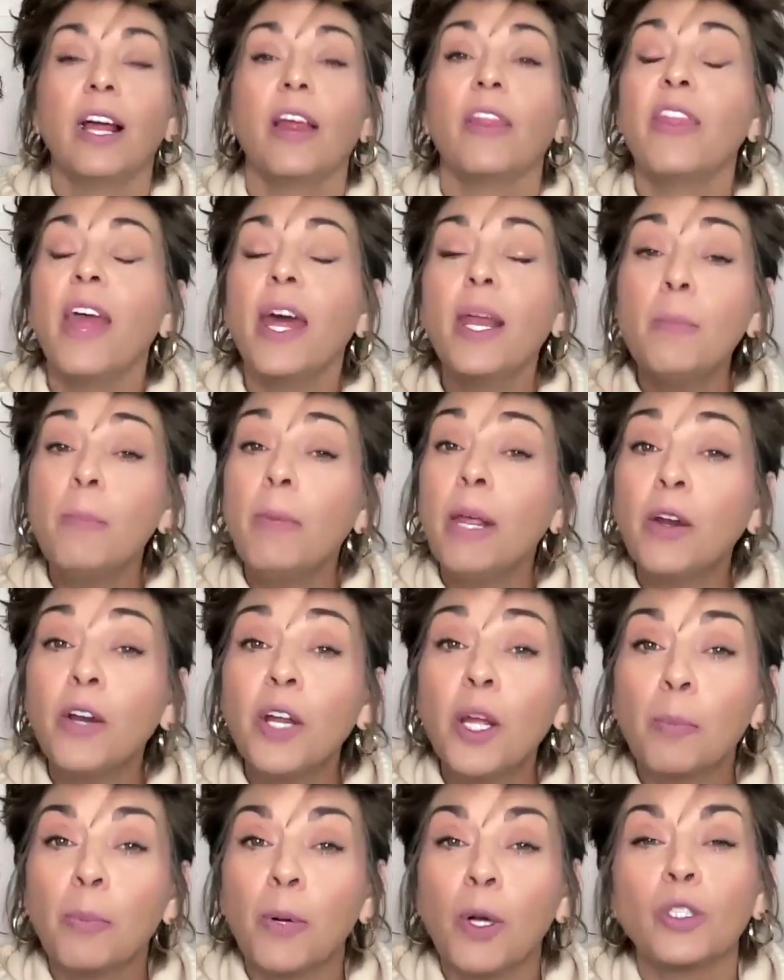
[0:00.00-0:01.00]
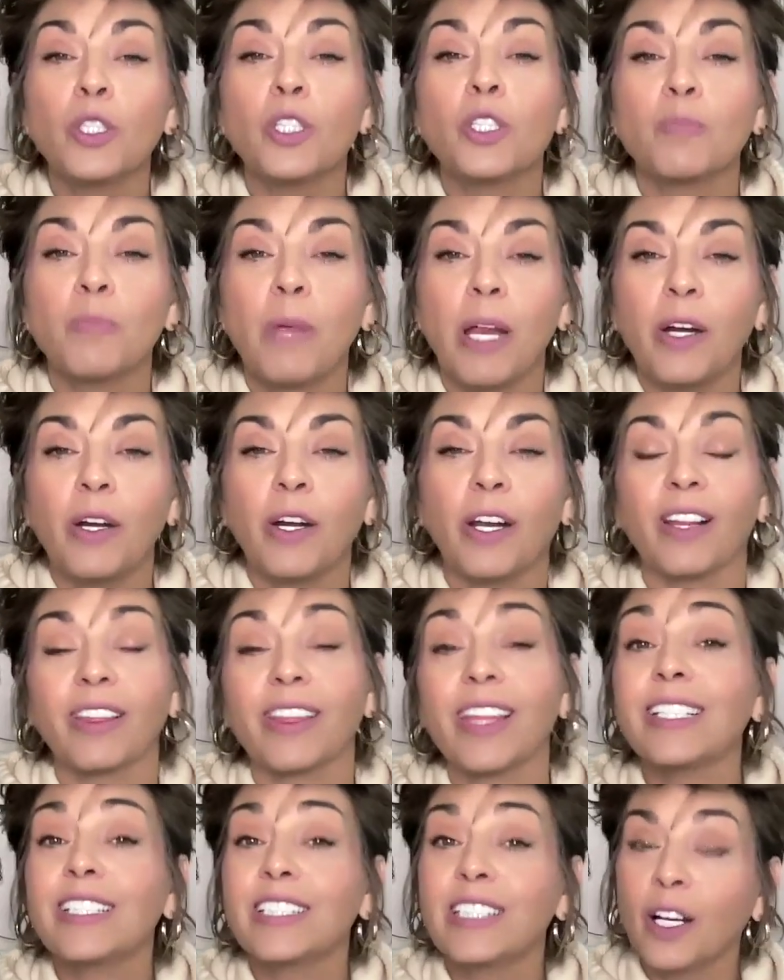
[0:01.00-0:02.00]
Then Mary approaches Meredith
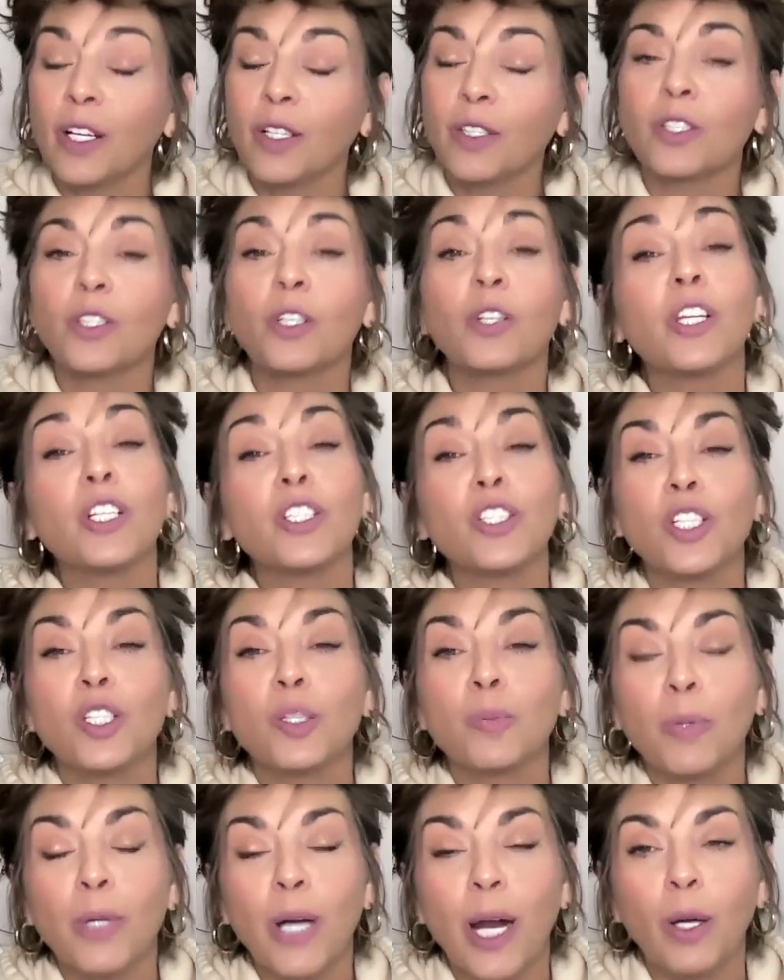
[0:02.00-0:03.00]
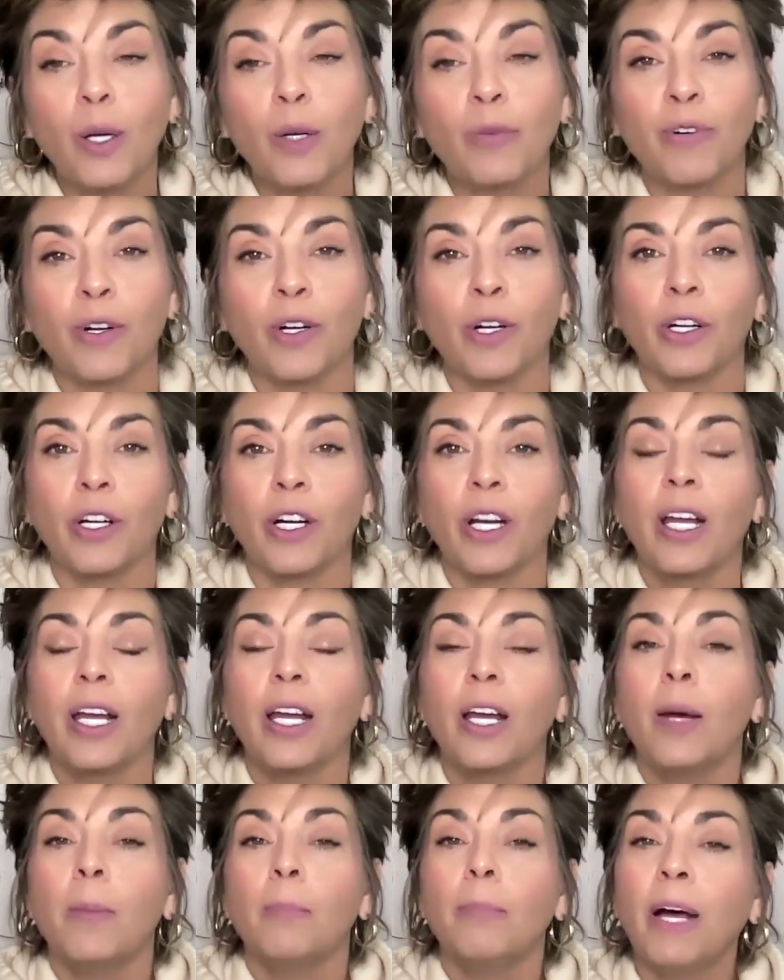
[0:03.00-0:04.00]
and tells her that she's proud of her,
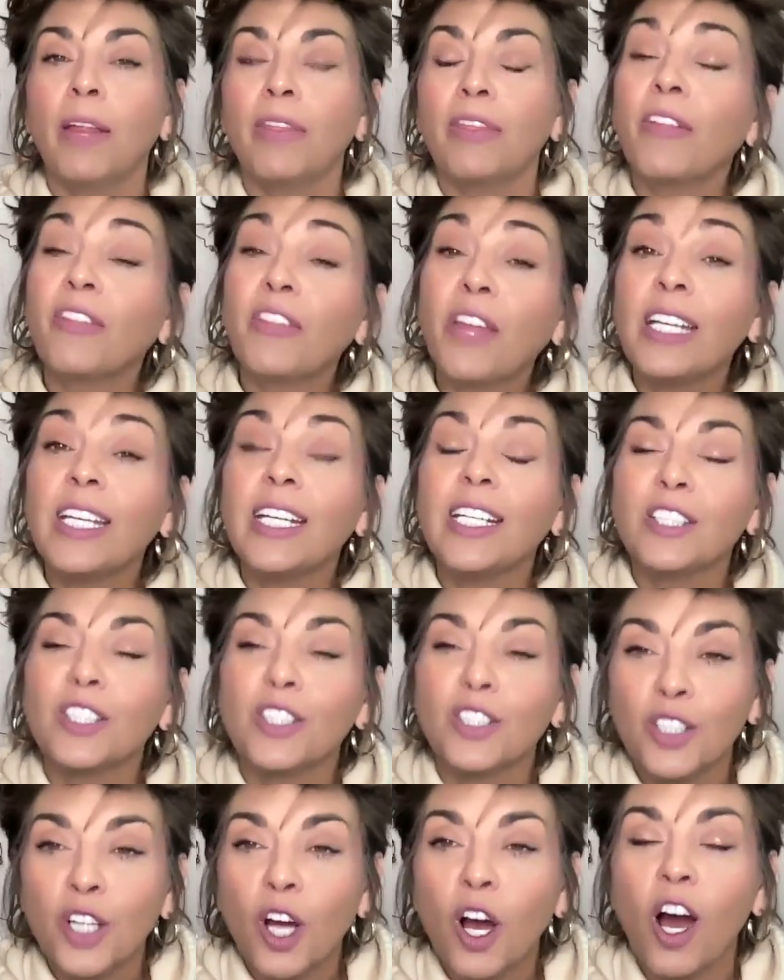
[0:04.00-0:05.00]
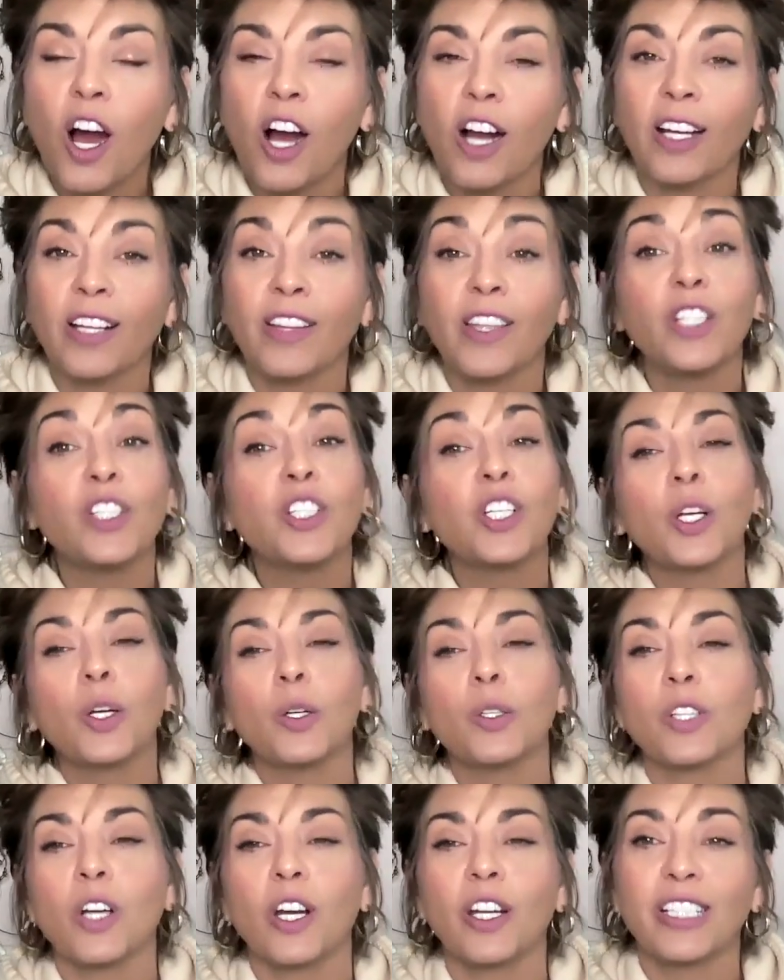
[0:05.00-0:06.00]
but that they need to talk. And then she
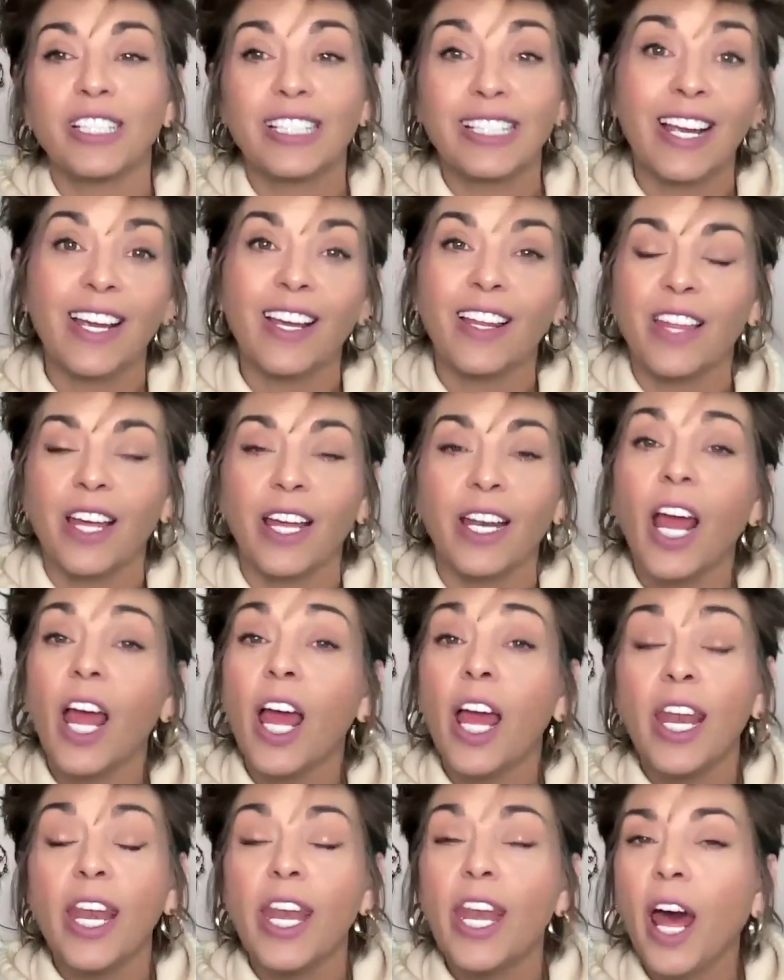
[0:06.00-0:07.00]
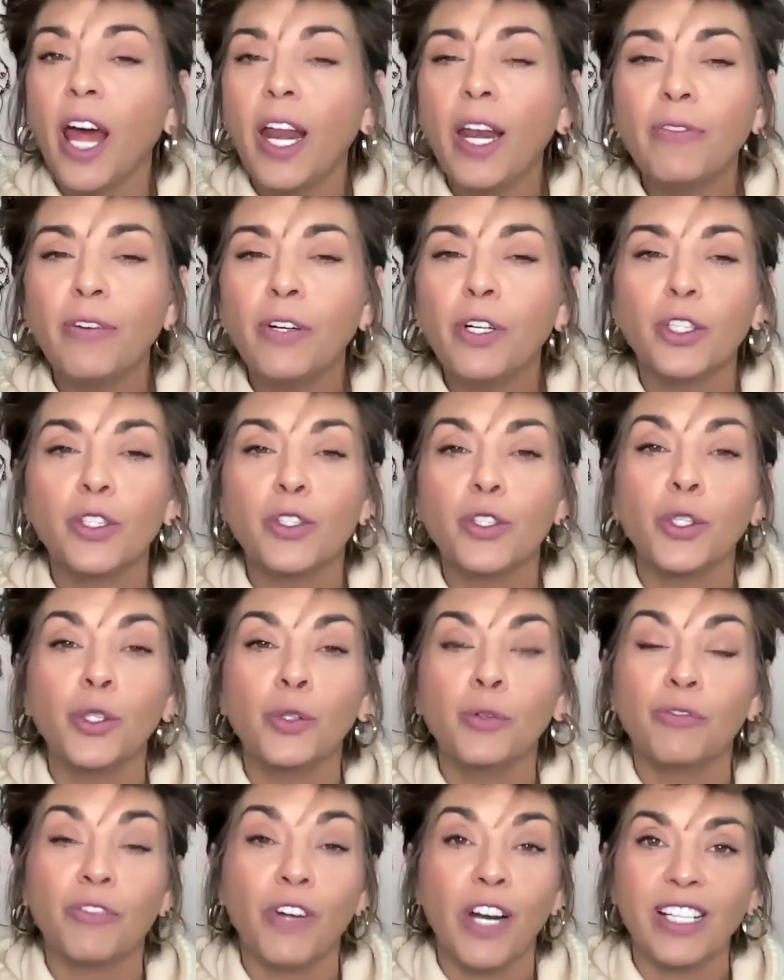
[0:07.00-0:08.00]
goes on to say that none of her
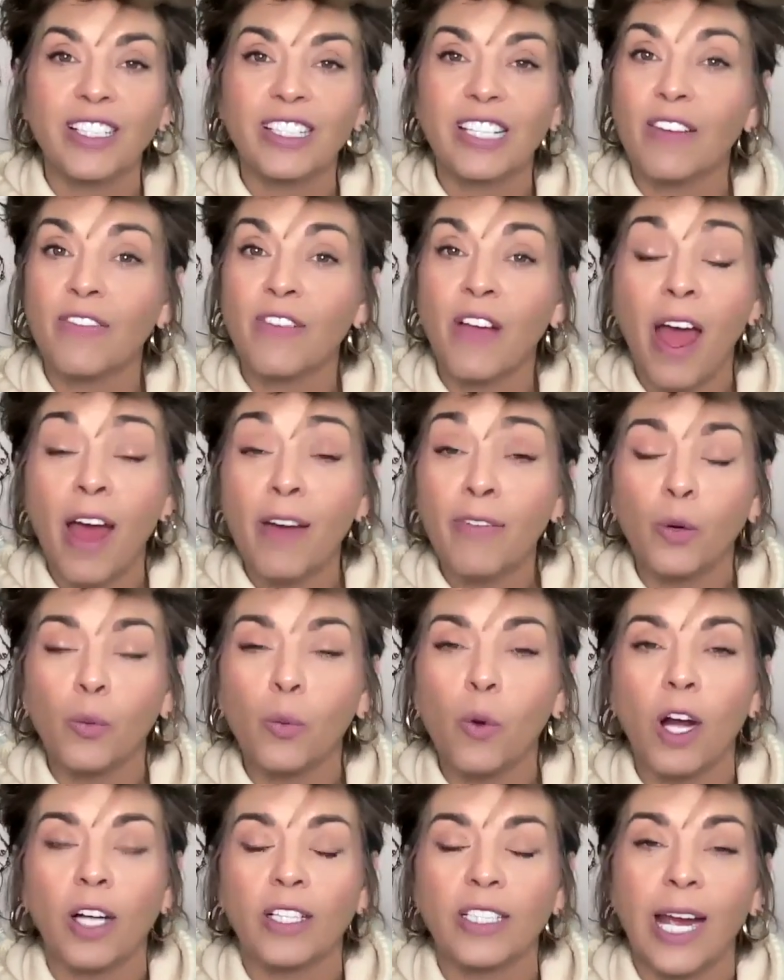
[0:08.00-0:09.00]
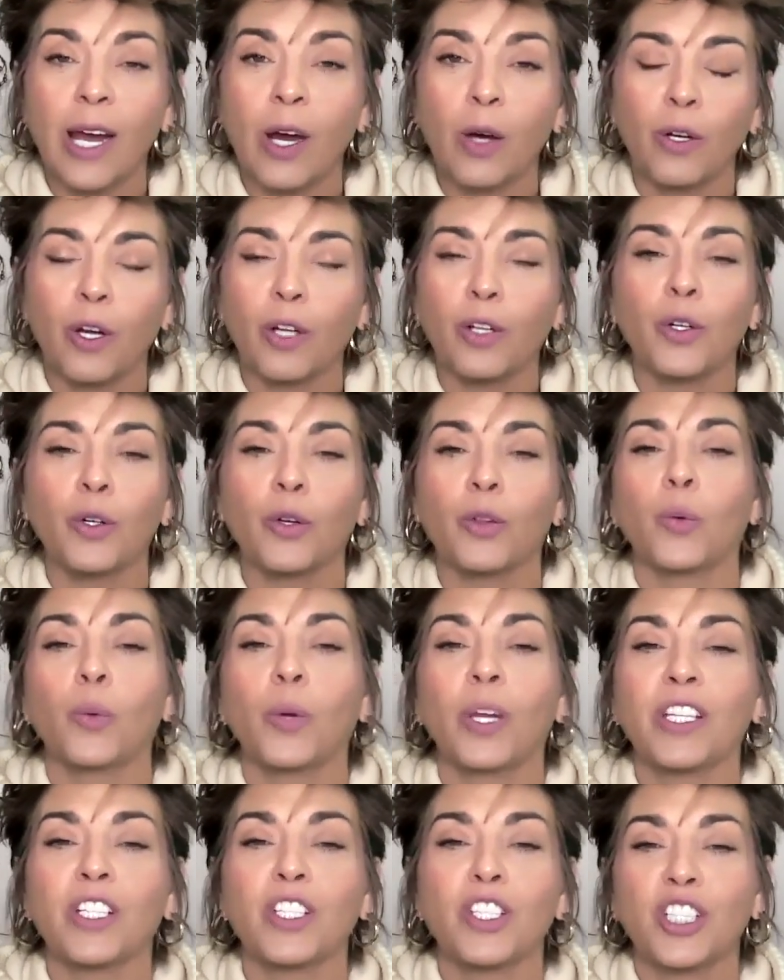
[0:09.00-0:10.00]
true friends have ever walked out on her the
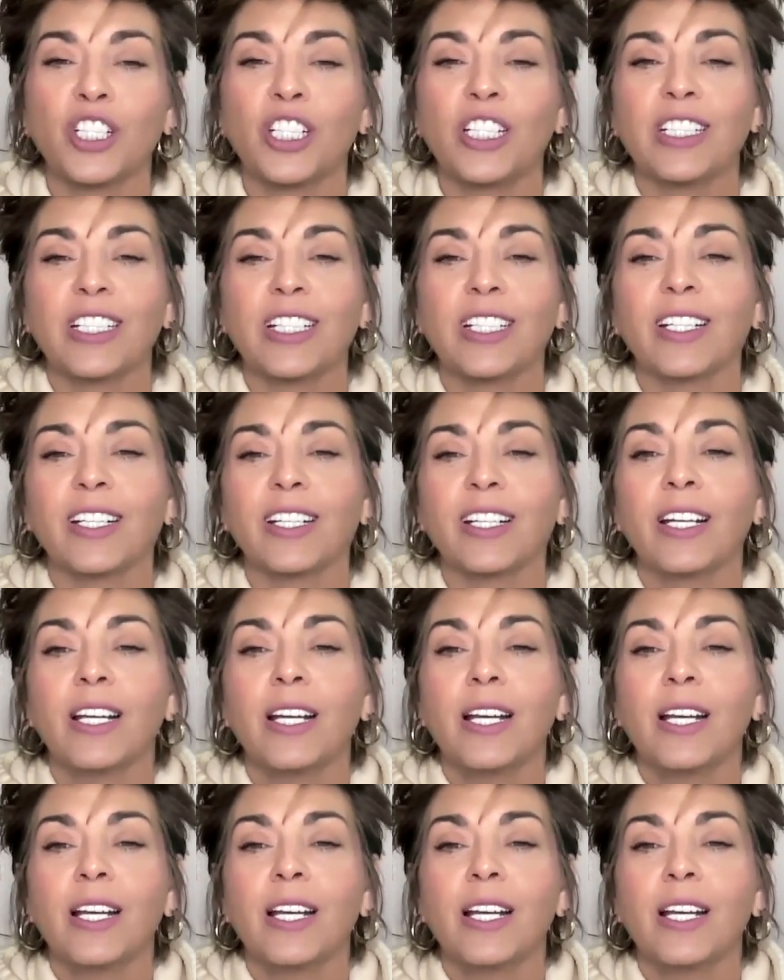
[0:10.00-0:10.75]
way that she did.